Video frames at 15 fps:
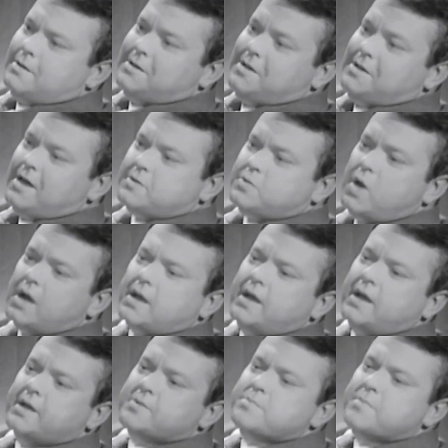Yet while
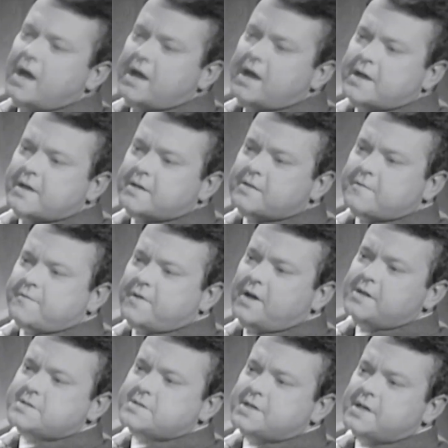I admire the
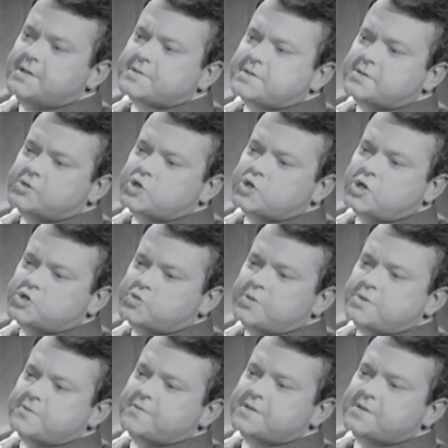fine taste and
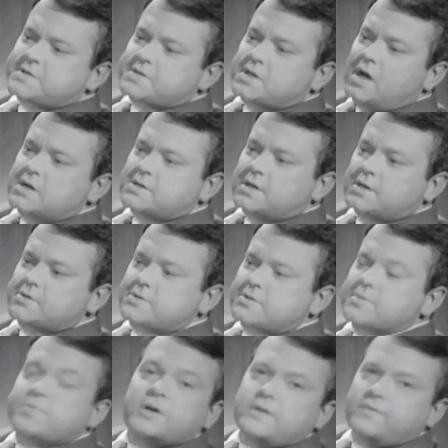judgment of this conduct on
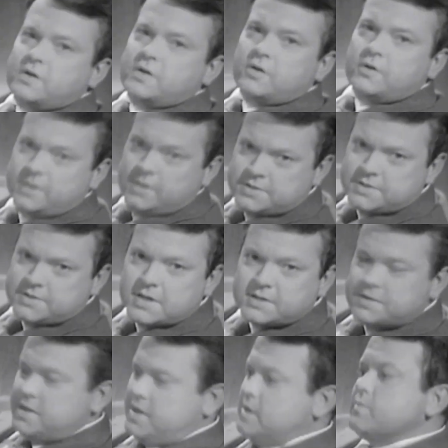the part of the audience,
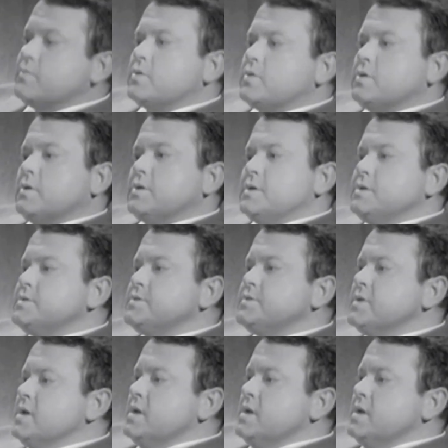that's the Edinburgh audience,